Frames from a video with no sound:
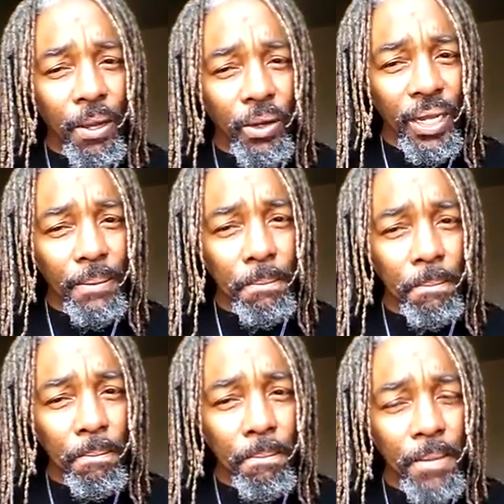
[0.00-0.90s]
Okay?
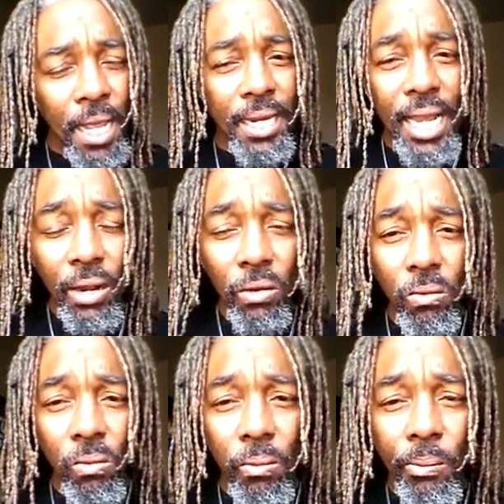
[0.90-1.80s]
Now,
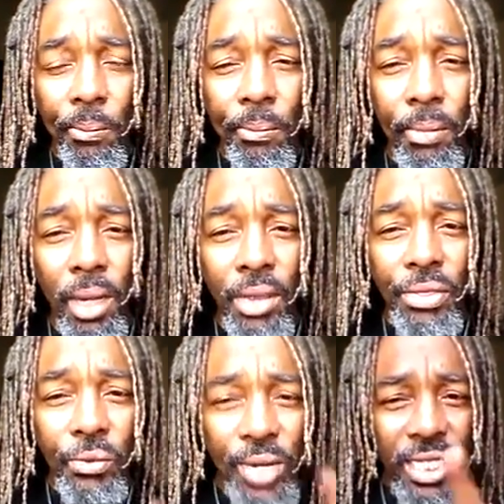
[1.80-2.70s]

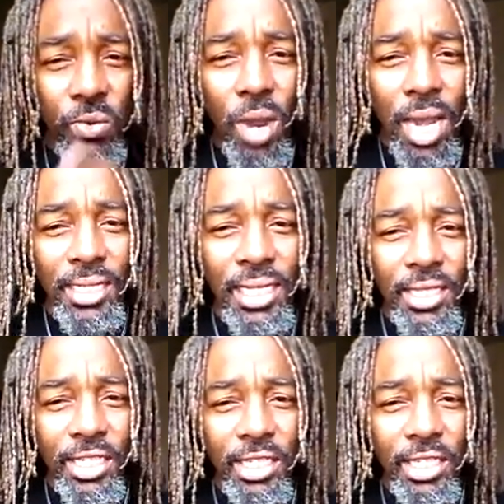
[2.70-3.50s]
the reason why I say the